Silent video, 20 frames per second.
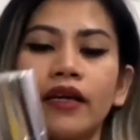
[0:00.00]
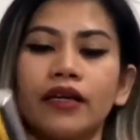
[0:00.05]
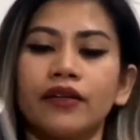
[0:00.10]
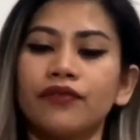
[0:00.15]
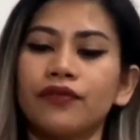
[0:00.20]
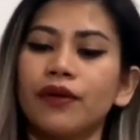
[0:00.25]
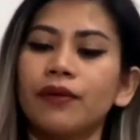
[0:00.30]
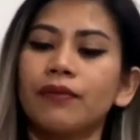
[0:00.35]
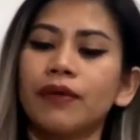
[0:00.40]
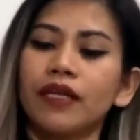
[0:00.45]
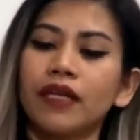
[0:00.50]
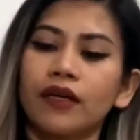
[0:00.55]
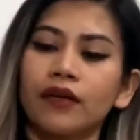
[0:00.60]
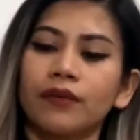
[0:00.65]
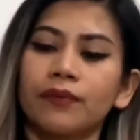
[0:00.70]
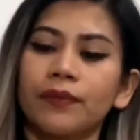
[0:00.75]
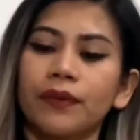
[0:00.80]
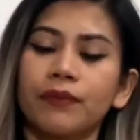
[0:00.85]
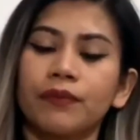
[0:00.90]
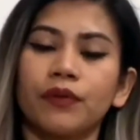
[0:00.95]
heard from a lot
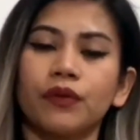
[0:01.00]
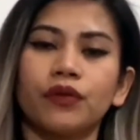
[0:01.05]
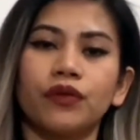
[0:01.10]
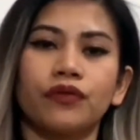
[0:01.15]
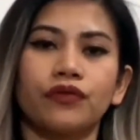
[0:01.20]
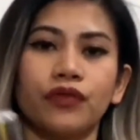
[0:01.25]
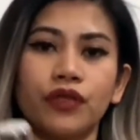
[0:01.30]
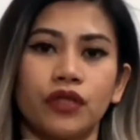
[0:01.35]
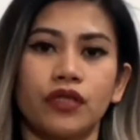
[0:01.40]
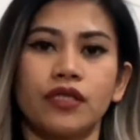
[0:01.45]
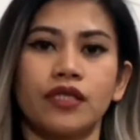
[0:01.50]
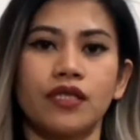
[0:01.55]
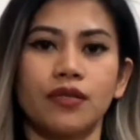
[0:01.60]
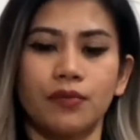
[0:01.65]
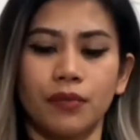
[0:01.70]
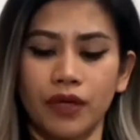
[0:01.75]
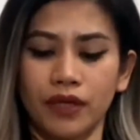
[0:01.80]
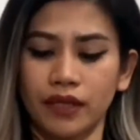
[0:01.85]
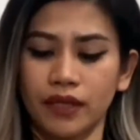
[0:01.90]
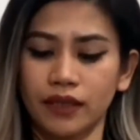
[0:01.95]
of people who've used this
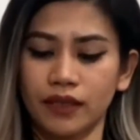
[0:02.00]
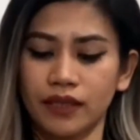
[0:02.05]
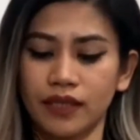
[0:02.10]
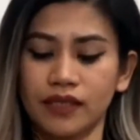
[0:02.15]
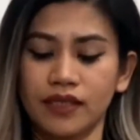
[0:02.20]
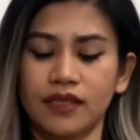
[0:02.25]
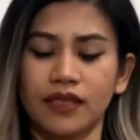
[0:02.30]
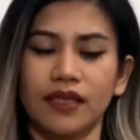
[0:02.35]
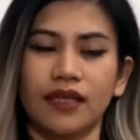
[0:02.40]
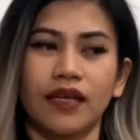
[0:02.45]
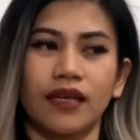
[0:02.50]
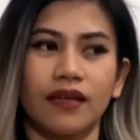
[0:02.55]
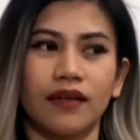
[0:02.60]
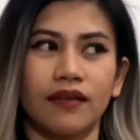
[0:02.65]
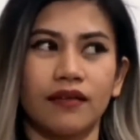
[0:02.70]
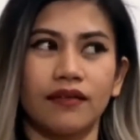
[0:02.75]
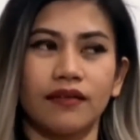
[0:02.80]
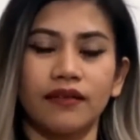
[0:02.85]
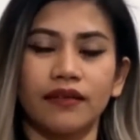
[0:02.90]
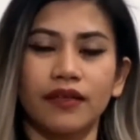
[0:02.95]
product they said that
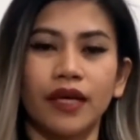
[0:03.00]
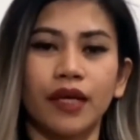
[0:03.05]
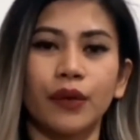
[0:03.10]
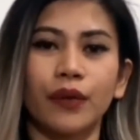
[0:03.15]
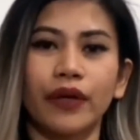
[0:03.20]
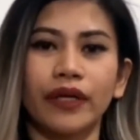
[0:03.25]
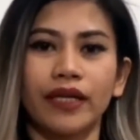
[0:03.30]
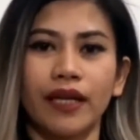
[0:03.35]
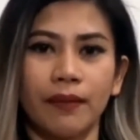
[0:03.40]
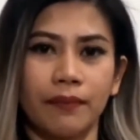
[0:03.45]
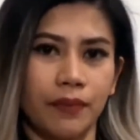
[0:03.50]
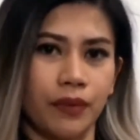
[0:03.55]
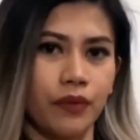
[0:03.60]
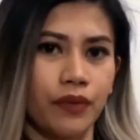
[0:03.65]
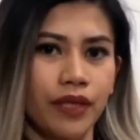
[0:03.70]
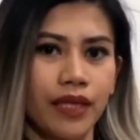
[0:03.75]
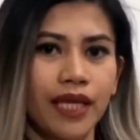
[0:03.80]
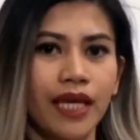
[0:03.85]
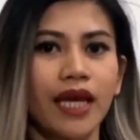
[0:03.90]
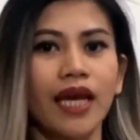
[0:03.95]
they're quite happy
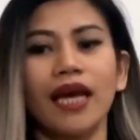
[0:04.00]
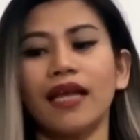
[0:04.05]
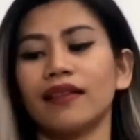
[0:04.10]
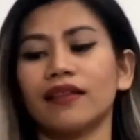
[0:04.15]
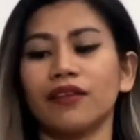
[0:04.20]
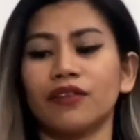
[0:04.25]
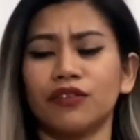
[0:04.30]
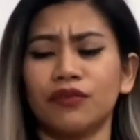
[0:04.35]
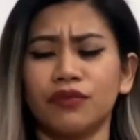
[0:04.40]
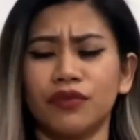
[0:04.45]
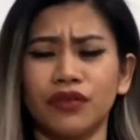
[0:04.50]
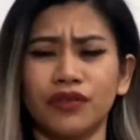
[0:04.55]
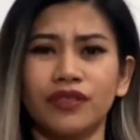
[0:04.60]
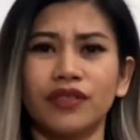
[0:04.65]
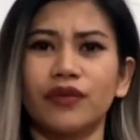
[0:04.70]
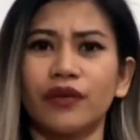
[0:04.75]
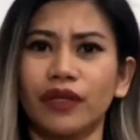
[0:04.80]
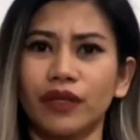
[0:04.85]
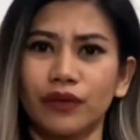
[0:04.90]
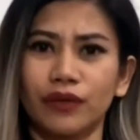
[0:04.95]
with it and the review
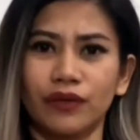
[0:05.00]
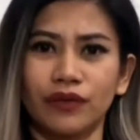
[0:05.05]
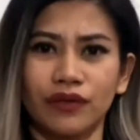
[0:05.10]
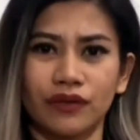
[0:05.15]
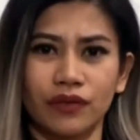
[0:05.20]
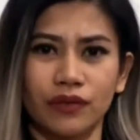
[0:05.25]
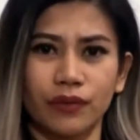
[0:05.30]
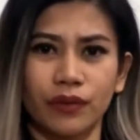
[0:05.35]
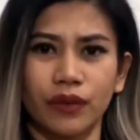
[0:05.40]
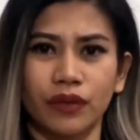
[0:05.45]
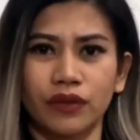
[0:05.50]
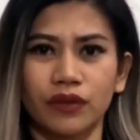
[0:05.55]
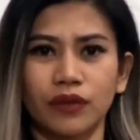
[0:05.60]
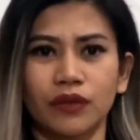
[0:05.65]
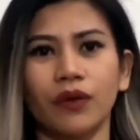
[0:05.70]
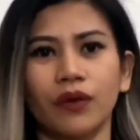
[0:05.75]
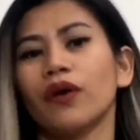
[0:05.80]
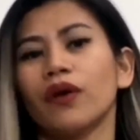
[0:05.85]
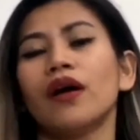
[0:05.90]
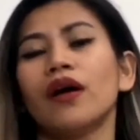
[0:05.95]
is quite good as well
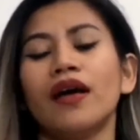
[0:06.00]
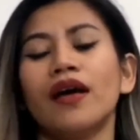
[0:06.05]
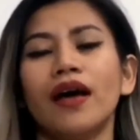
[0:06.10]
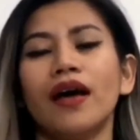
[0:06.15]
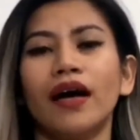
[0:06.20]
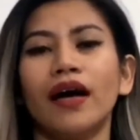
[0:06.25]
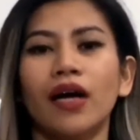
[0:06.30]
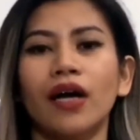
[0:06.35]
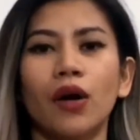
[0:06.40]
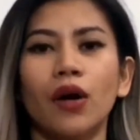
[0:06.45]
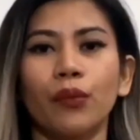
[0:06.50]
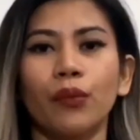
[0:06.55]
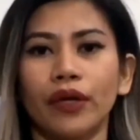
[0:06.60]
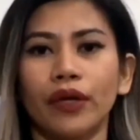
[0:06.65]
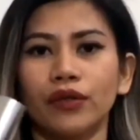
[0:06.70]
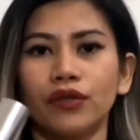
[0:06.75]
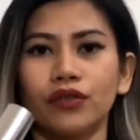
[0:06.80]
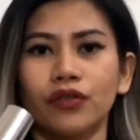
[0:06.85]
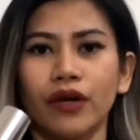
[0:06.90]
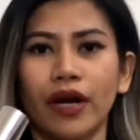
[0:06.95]
so I can't
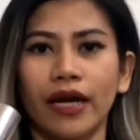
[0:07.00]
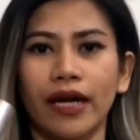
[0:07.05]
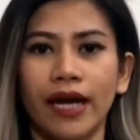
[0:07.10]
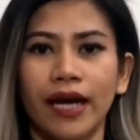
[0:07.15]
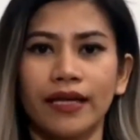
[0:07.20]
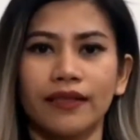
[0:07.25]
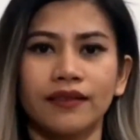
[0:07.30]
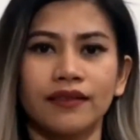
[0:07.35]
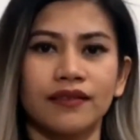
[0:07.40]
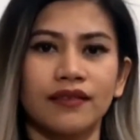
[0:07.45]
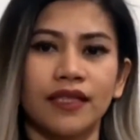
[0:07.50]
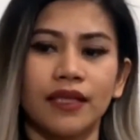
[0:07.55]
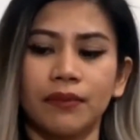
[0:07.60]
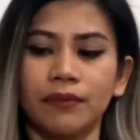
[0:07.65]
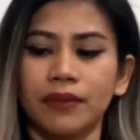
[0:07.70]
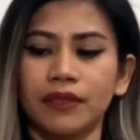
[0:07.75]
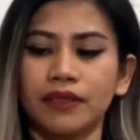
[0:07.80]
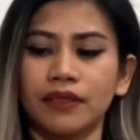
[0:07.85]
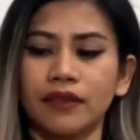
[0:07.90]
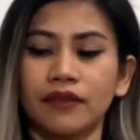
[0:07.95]
wait to try and see
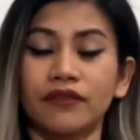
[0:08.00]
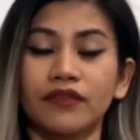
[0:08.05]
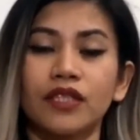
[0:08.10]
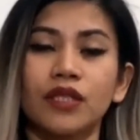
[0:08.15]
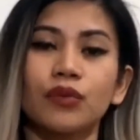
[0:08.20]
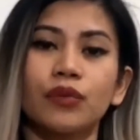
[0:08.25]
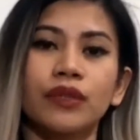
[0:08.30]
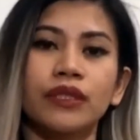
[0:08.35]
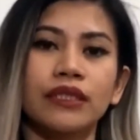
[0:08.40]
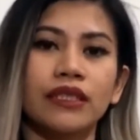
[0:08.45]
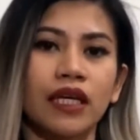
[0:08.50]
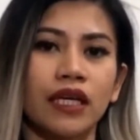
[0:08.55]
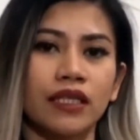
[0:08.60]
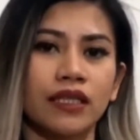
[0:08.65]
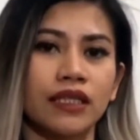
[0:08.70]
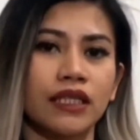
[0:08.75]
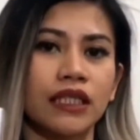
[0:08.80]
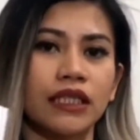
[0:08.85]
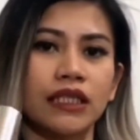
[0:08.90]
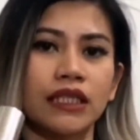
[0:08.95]
it myself. This one
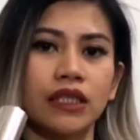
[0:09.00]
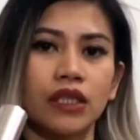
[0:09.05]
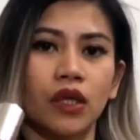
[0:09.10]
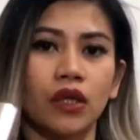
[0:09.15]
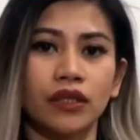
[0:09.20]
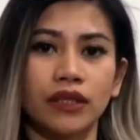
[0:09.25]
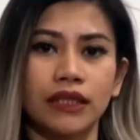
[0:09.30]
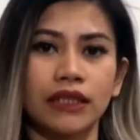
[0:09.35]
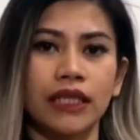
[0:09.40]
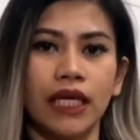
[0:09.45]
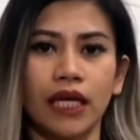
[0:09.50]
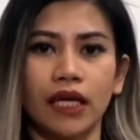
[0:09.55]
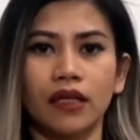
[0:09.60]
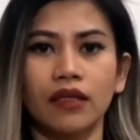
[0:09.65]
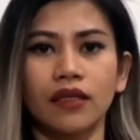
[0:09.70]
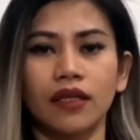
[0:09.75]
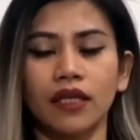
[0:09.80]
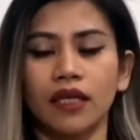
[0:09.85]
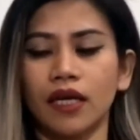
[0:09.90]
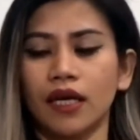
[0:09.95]
guys is on
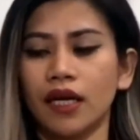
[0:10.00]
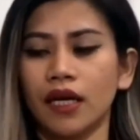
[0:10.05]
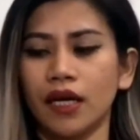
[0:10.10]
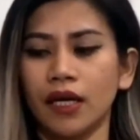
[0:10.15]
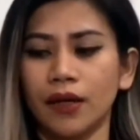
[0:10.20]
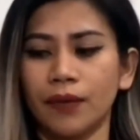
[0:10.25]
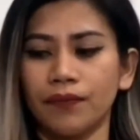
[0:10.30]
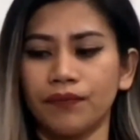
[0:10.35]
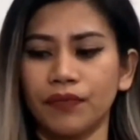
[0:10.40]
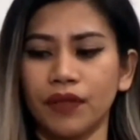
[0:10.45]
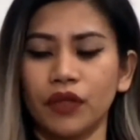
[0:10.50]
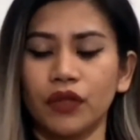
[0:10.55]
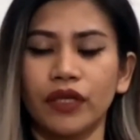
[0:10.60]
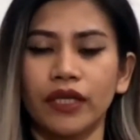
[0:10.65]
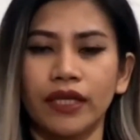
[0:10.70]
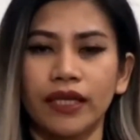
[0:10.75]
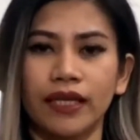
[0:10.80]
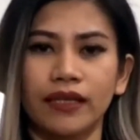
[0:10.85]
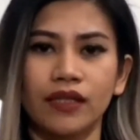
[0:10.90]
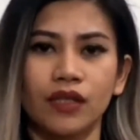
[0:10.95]
sale and you
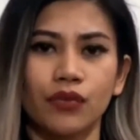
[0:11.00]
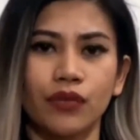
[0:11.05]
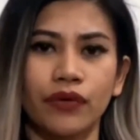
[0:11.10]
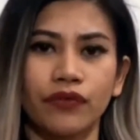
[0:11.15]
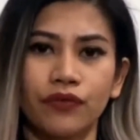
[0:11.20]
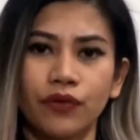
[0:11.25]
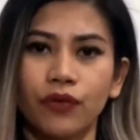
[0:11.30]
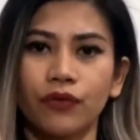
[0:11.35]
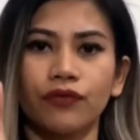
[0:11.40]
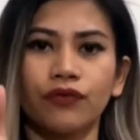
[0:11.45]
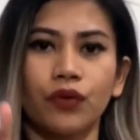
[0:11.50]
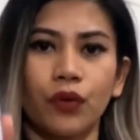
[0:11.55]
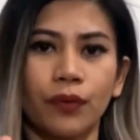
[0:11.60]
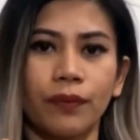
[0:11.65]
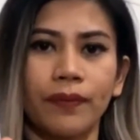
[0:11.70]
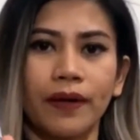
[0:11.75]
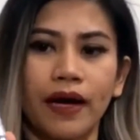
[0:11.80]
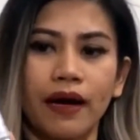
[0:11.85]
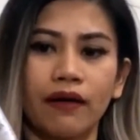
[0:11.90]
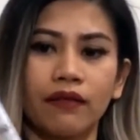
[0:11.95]
can get this one for
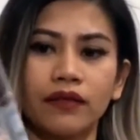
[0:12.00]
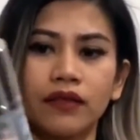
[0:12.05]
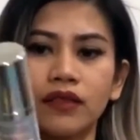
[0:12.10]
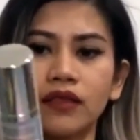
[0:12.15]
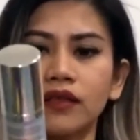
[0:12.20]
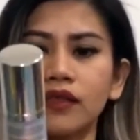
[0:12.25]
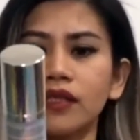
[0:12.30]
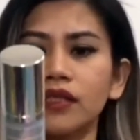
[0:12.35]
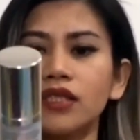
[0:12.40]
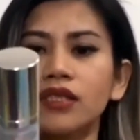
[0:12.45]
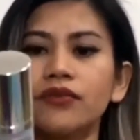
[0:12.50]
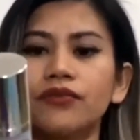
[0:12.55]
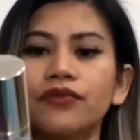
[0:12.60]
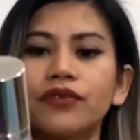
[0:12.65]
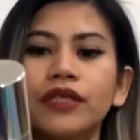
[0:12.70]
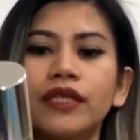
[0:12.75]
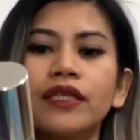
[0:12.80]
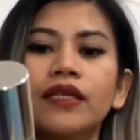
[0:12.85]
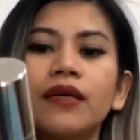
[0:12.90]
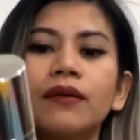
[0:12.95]
£4 so this is the
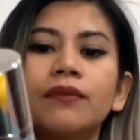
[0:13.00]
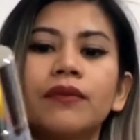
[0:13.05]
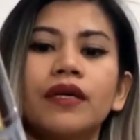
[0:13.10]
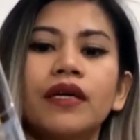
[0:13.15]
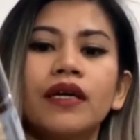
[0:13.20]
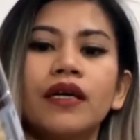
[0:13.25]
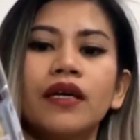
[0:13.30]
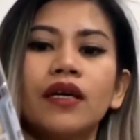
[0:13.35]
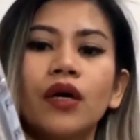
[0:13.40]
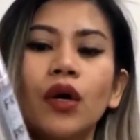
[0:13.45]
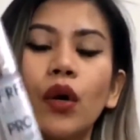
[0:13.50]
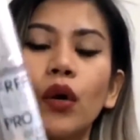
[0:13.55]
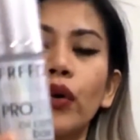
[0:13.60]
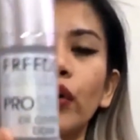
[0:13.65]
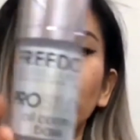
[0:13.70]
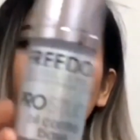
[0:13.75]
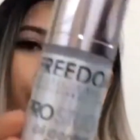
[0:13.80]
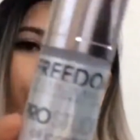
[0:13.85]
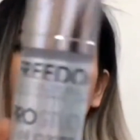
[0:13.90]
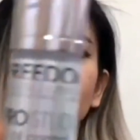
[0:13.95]
Freedom
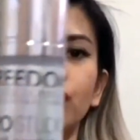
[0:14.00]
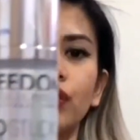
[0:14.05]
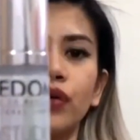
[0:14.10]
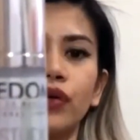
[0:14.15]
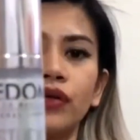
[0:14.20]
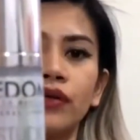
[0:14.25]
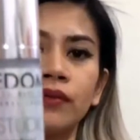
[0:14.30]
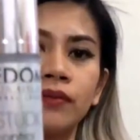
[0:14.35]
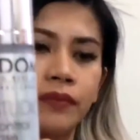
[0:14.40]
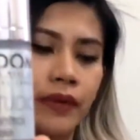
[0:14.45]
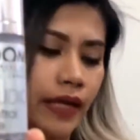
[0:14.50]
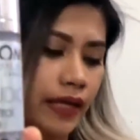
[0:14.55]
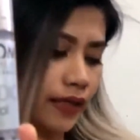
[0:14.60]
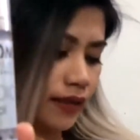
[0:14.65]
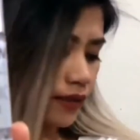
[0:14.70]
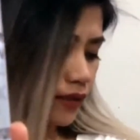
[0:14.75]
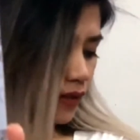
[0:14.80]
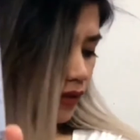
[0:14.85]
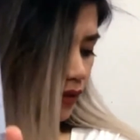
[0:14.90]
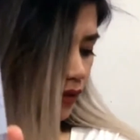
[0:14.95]
Oil Control
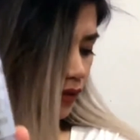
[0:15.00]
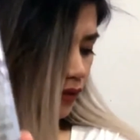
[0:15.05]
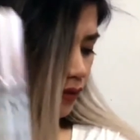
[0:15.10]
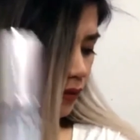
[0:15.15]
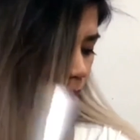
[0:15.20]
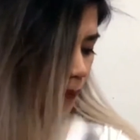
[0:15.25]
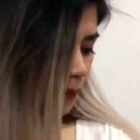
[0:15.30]
Base.